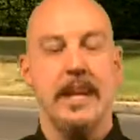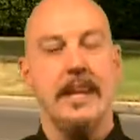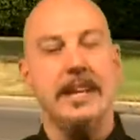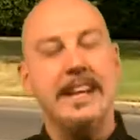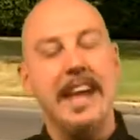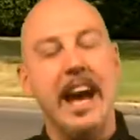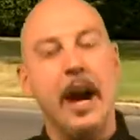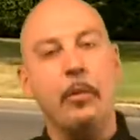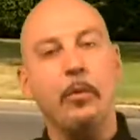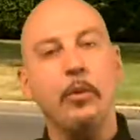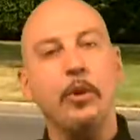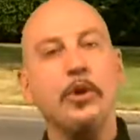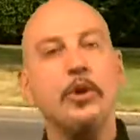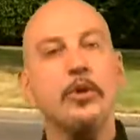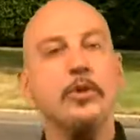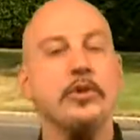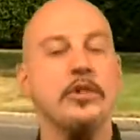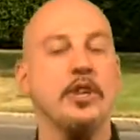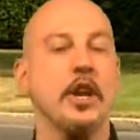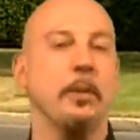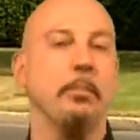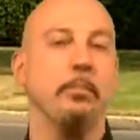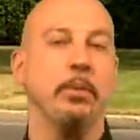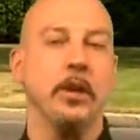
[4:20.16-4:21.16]
Now we'll
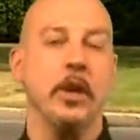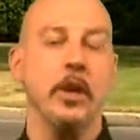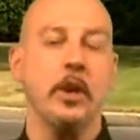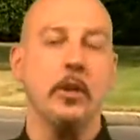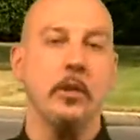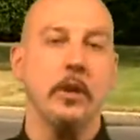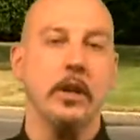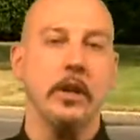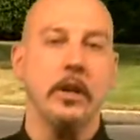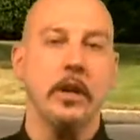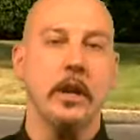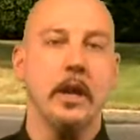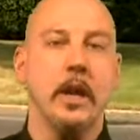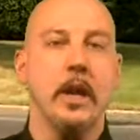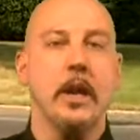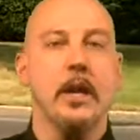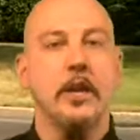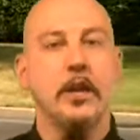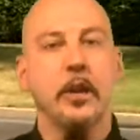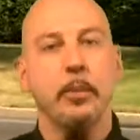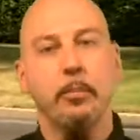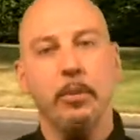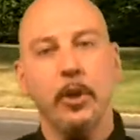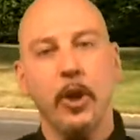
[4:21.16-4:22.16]
use our blower
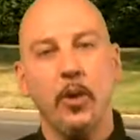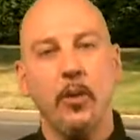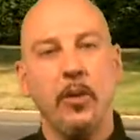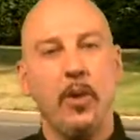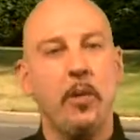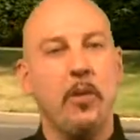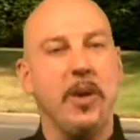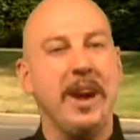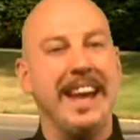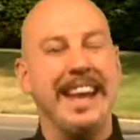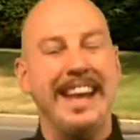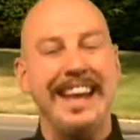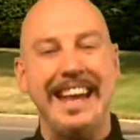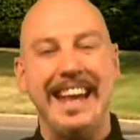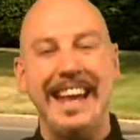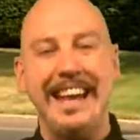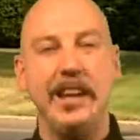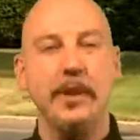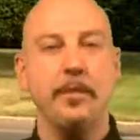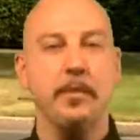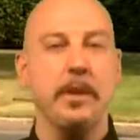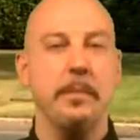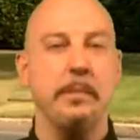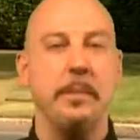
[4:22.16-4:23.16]
to blow away
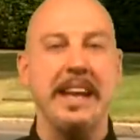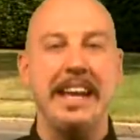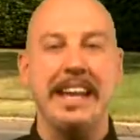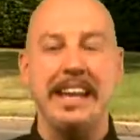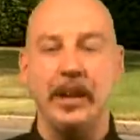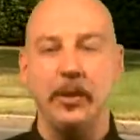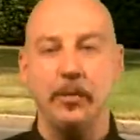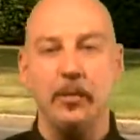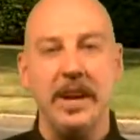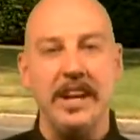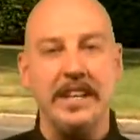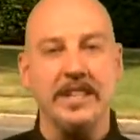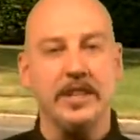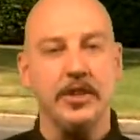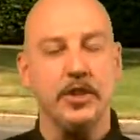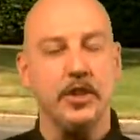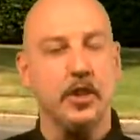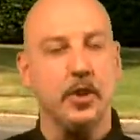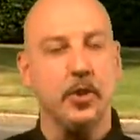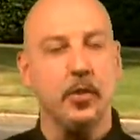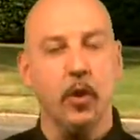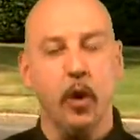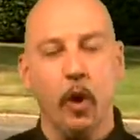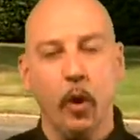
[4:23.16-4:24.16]
any remaining
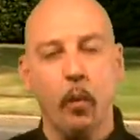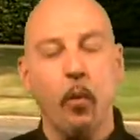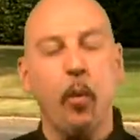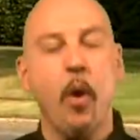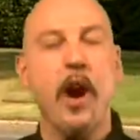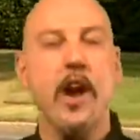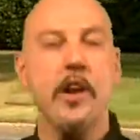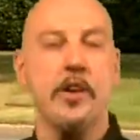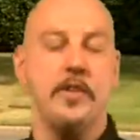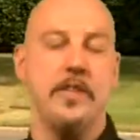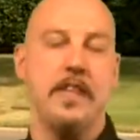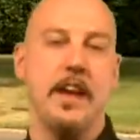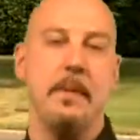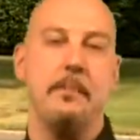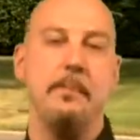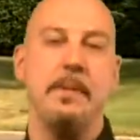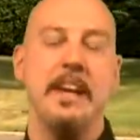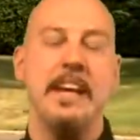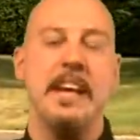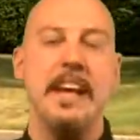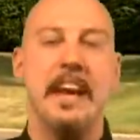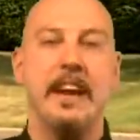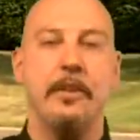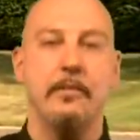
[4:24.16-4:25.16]
residue or water that
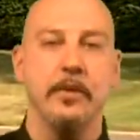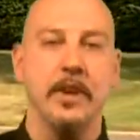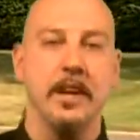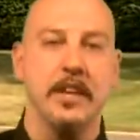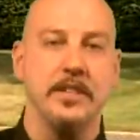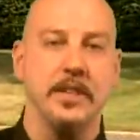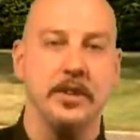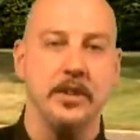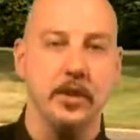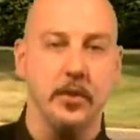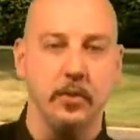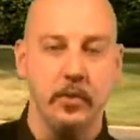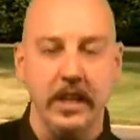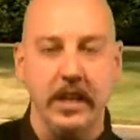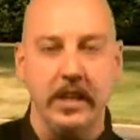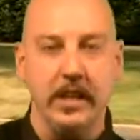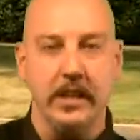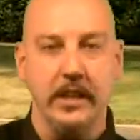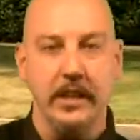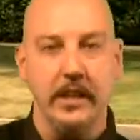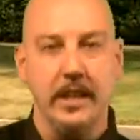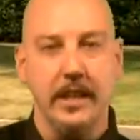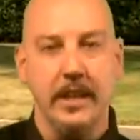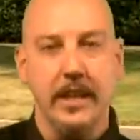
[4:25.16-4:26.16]
may have residue in it.
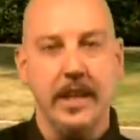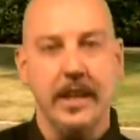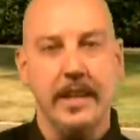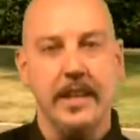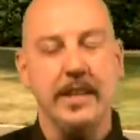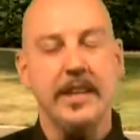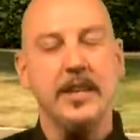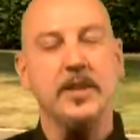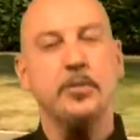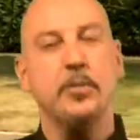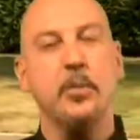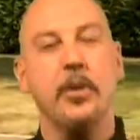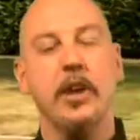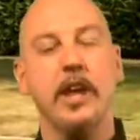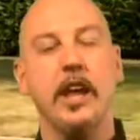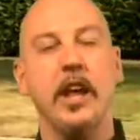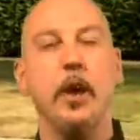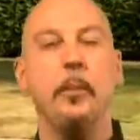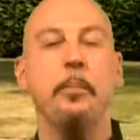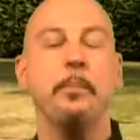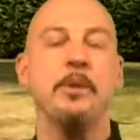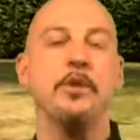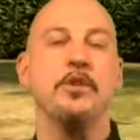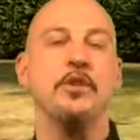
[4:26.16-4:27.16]
This will
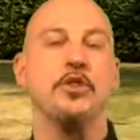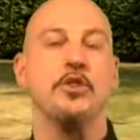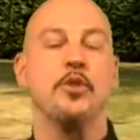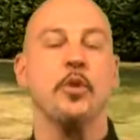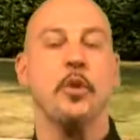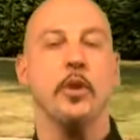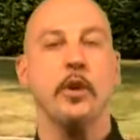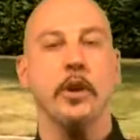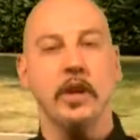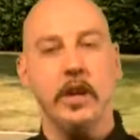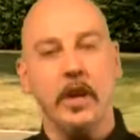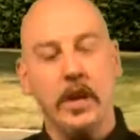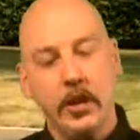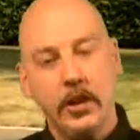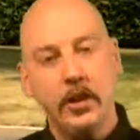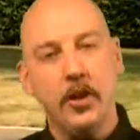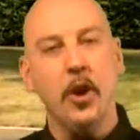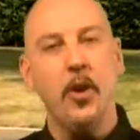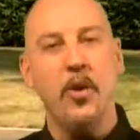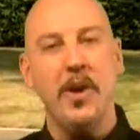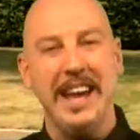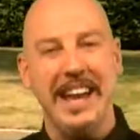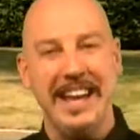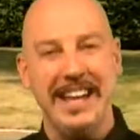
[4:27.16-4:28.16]
help ensure
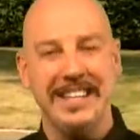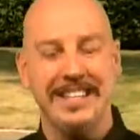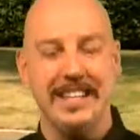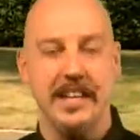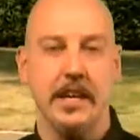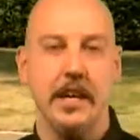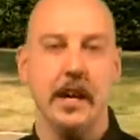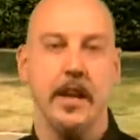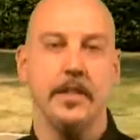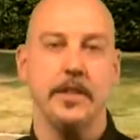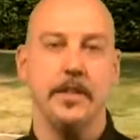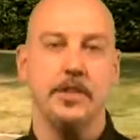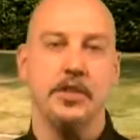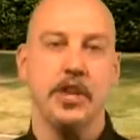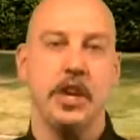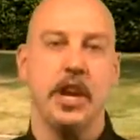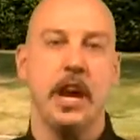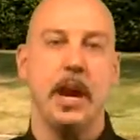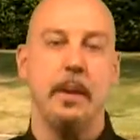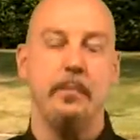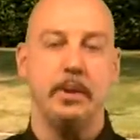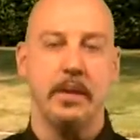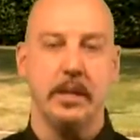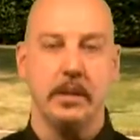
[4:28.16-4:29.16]
no hazing on the
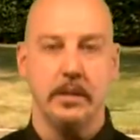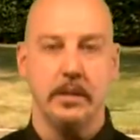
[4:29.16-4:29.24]
job.